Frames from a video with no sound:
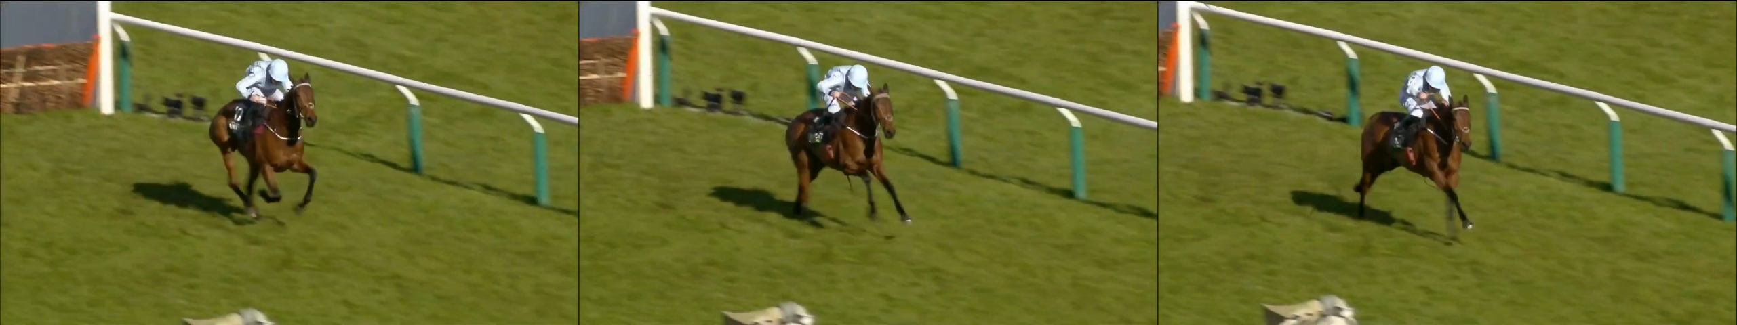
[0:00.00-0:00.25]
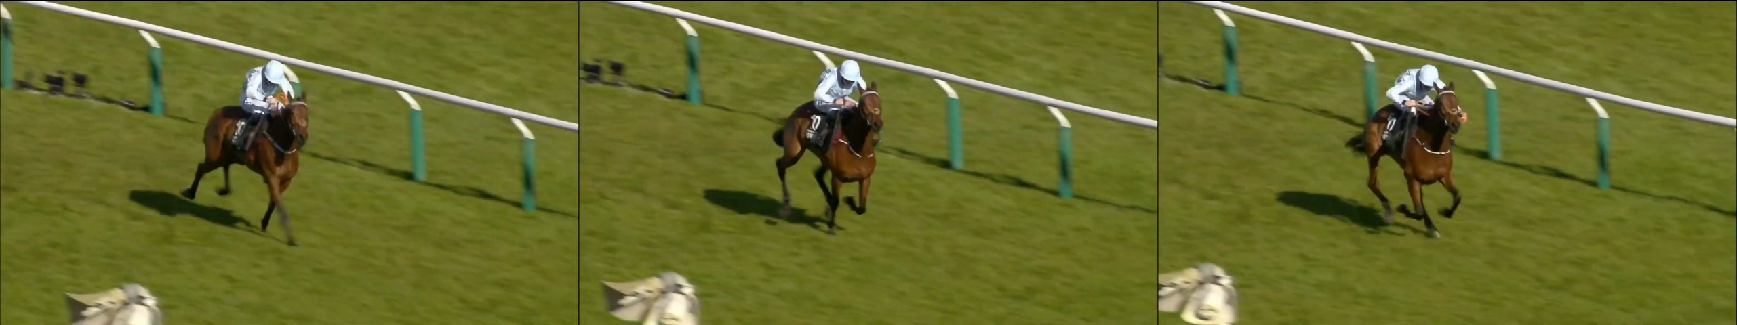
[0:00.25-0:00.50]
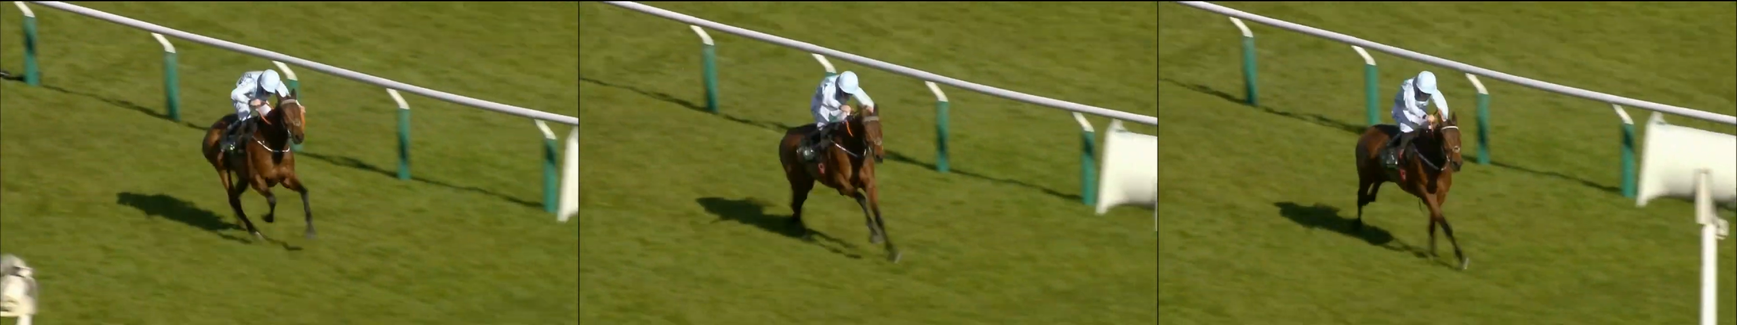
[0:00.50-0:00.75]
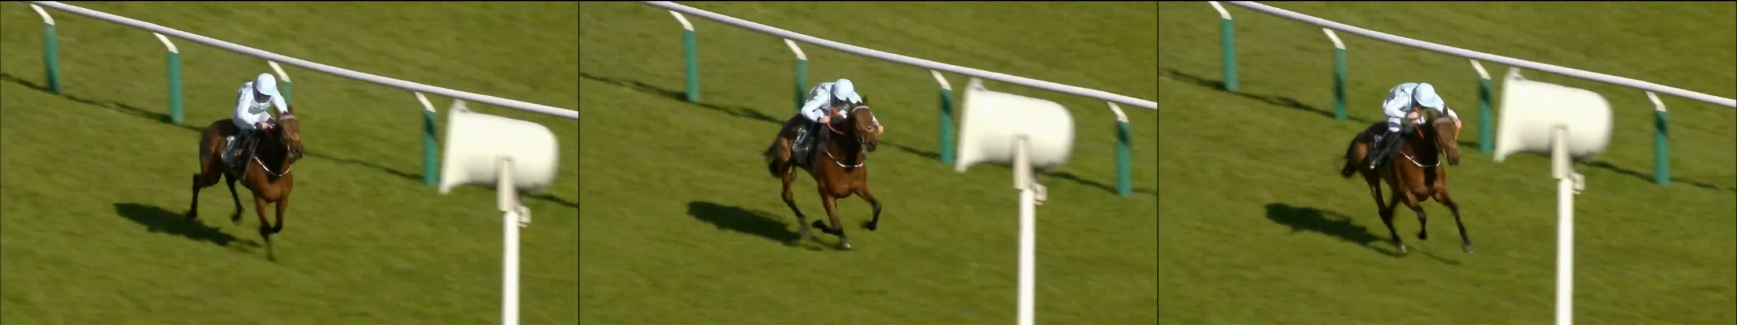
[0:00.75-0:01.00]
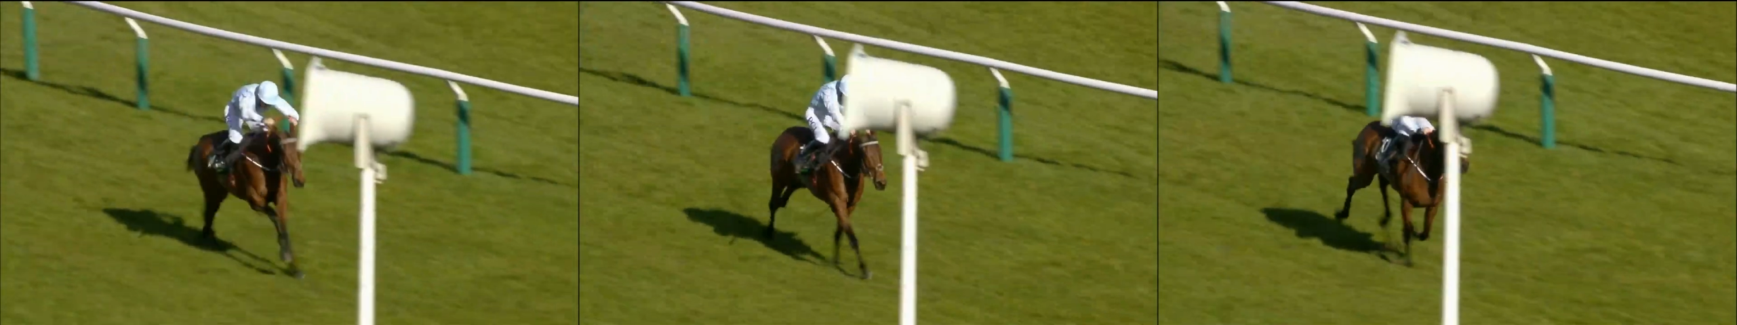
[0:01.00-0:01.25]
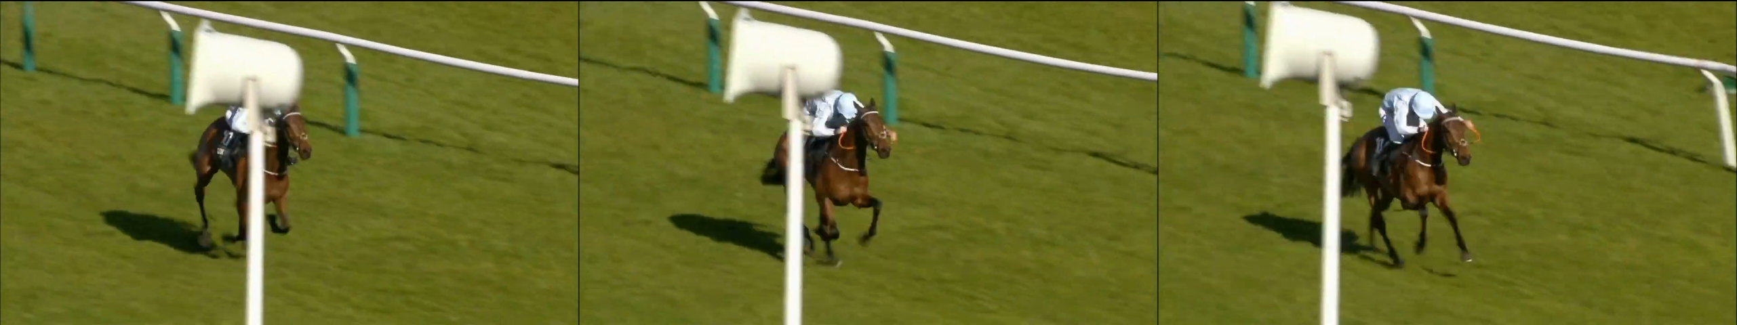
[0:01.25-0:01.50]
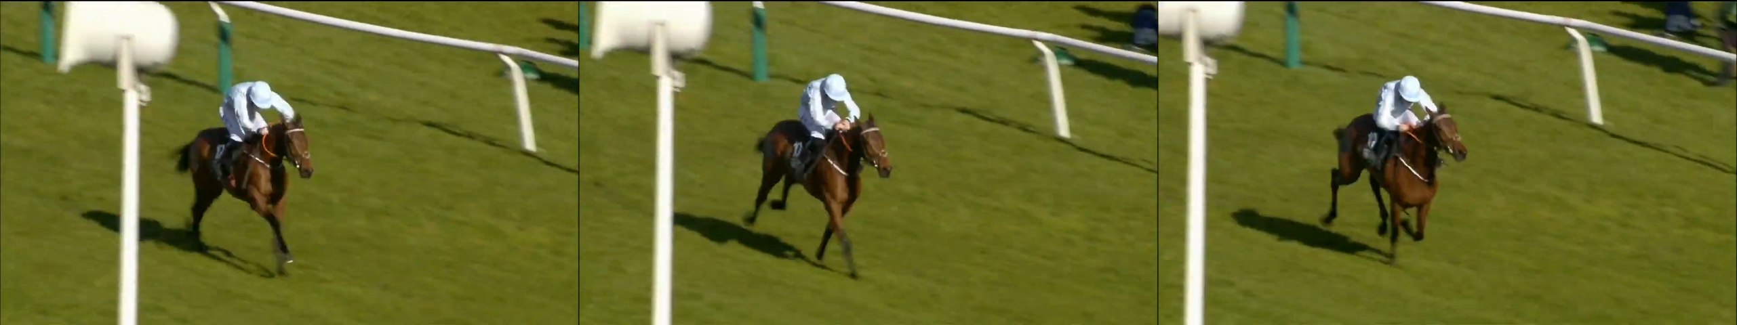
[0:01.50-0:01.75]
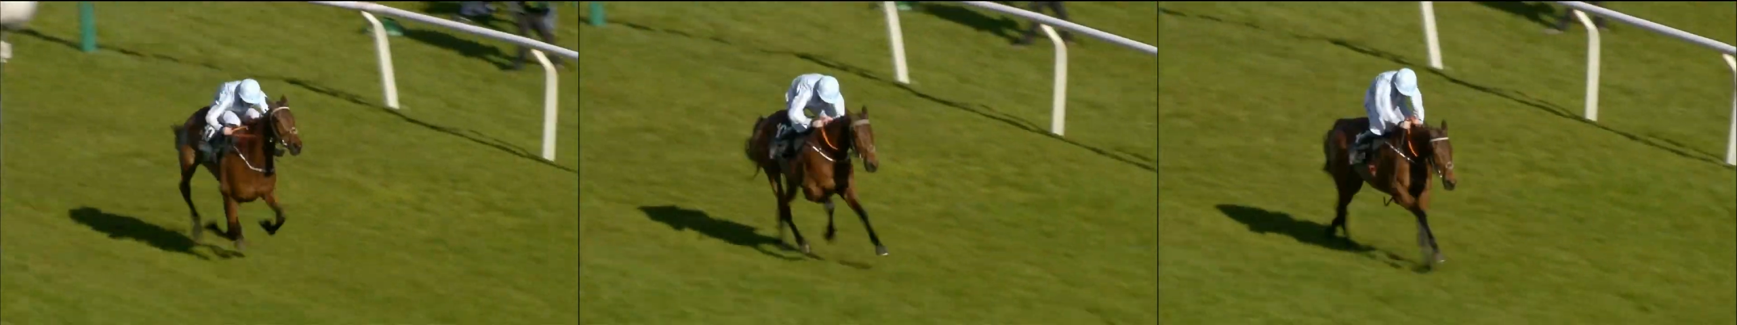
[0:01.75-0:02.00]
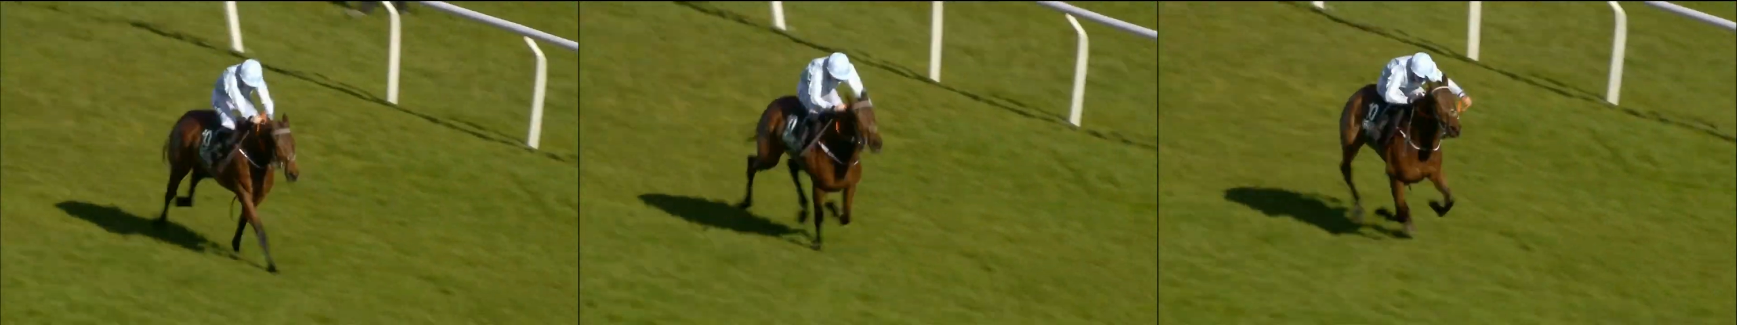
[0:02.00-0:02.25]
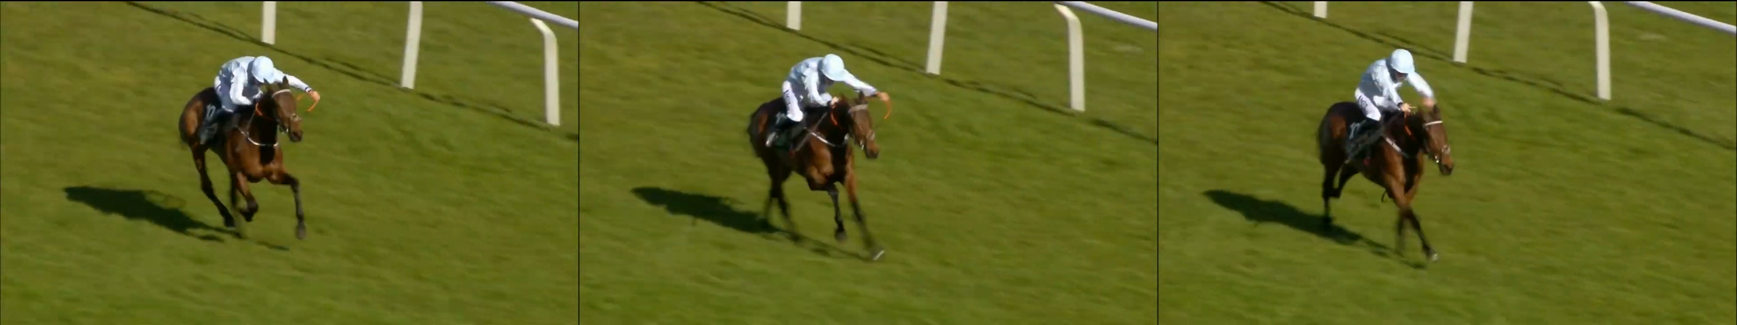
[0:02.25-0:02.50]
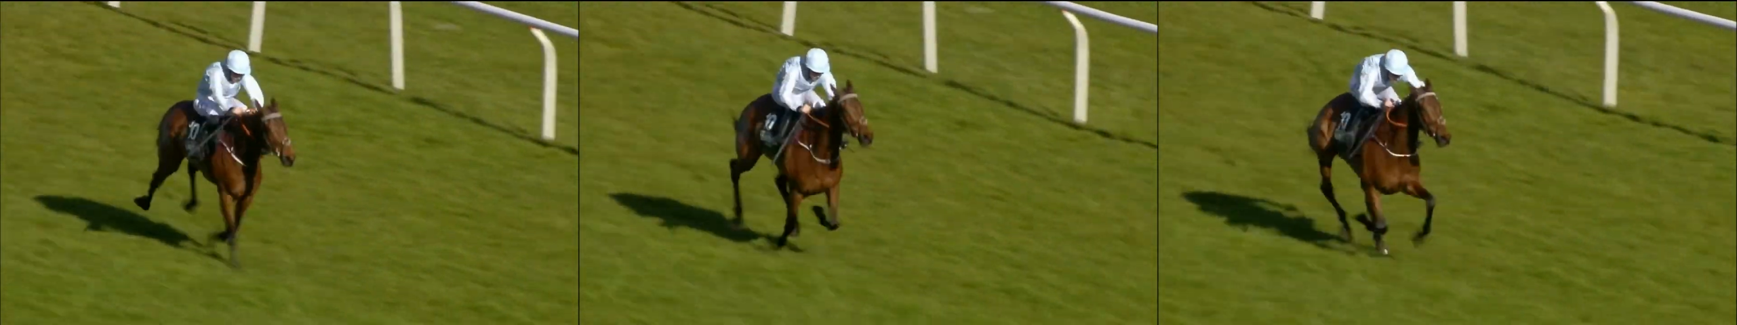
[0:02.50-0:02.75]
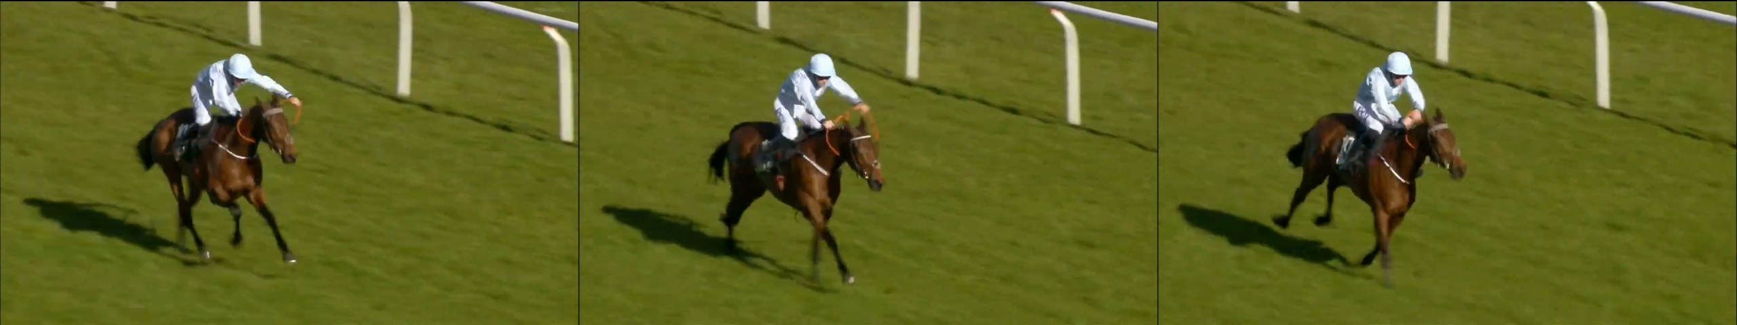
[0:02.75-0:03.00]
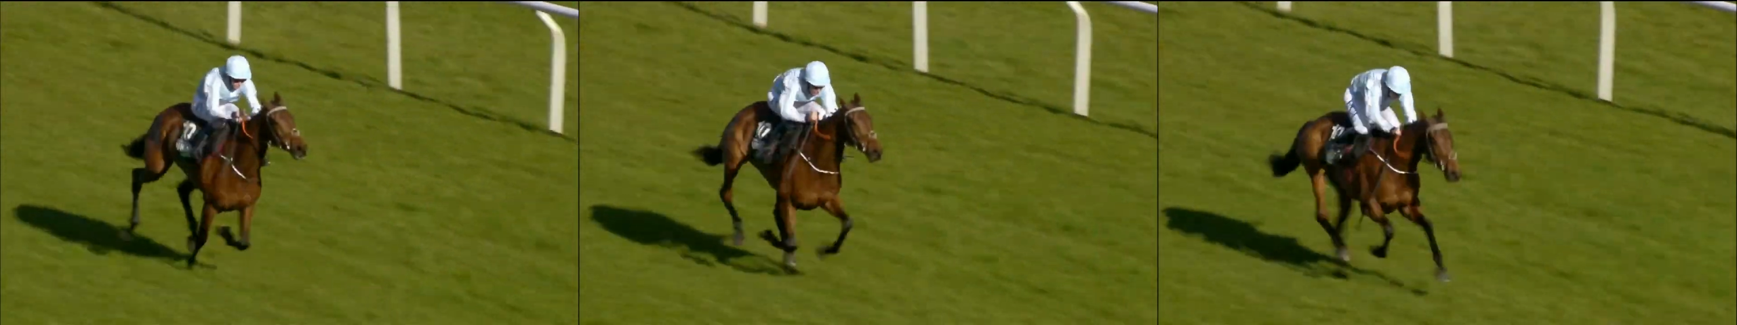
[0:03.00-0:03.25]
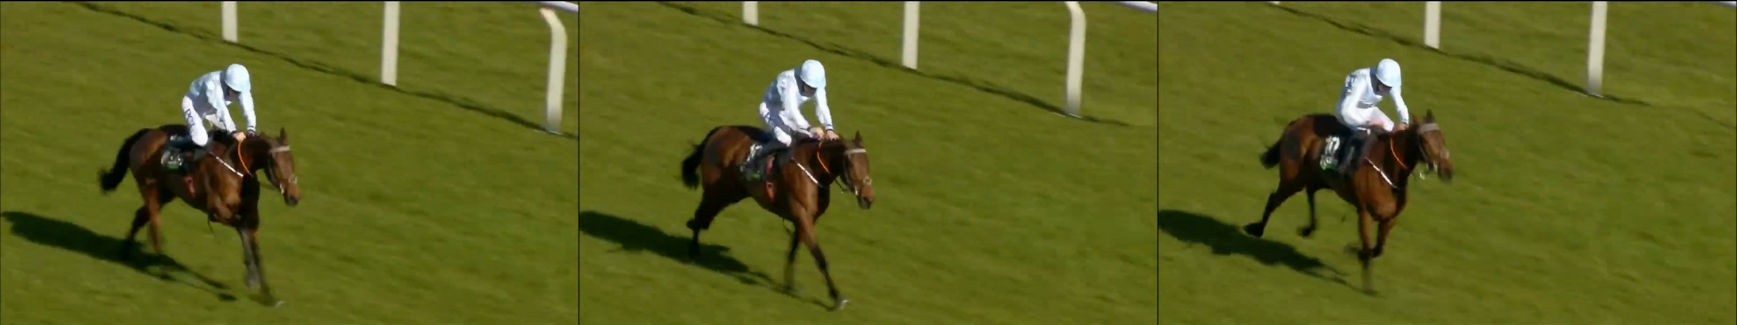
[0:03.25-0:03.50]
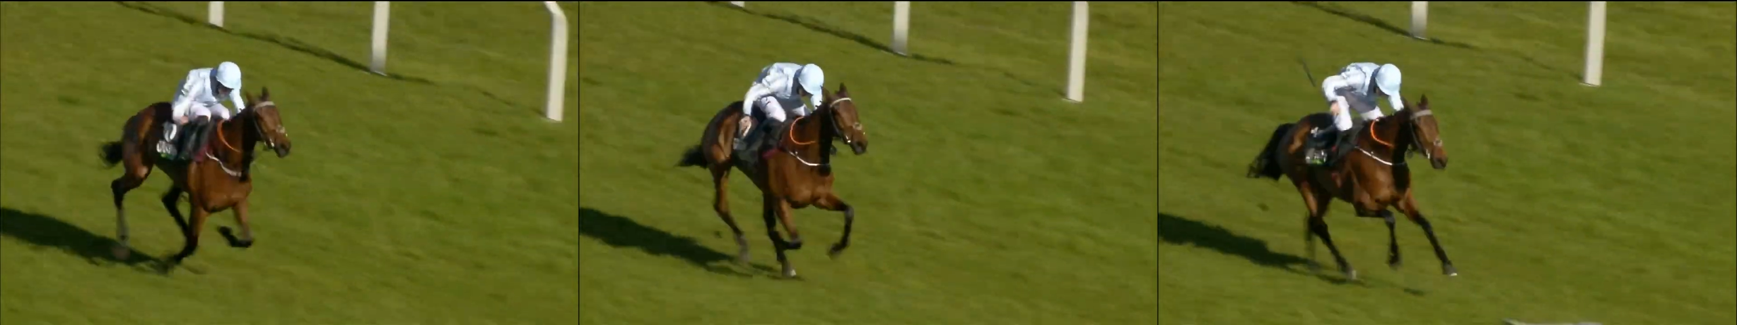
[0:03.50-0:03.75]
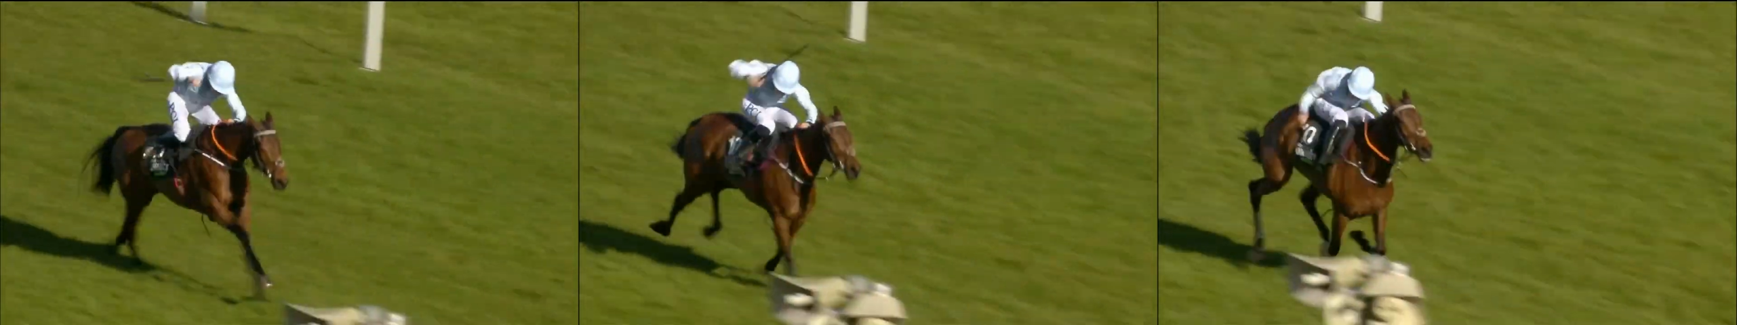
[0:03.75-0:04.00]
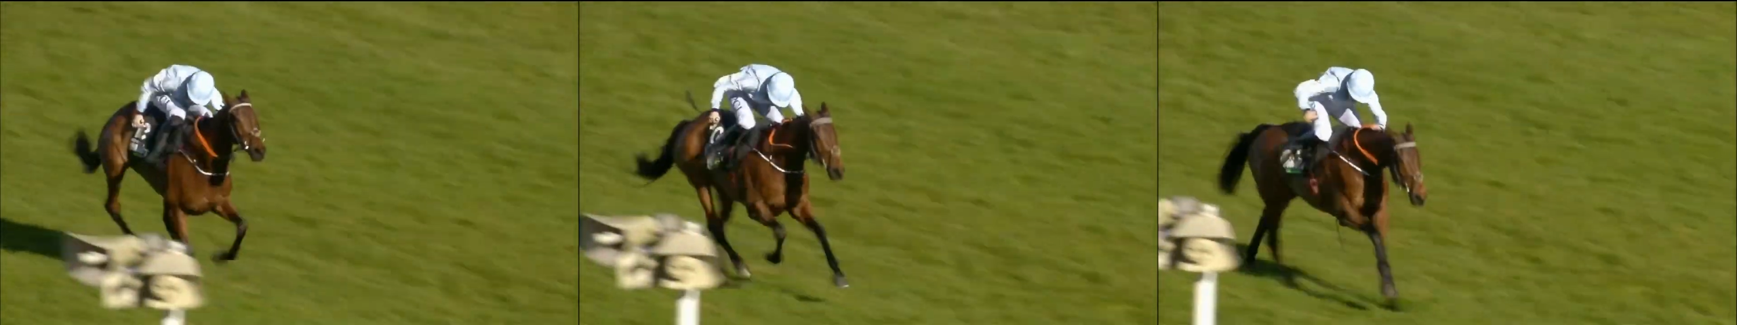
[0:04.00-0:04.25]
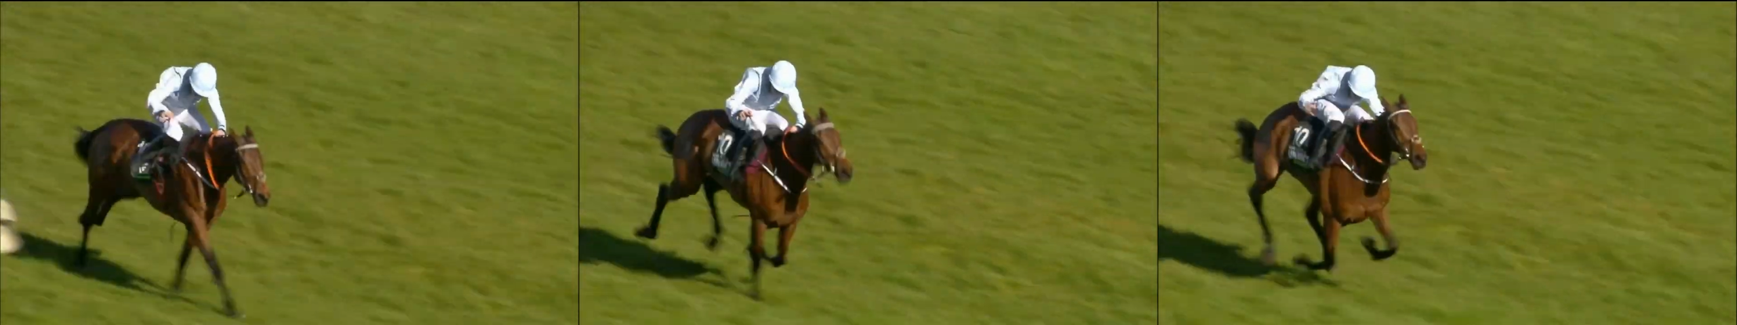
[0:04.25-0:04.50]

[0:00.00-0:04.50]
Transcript: [unreadable: no face in view]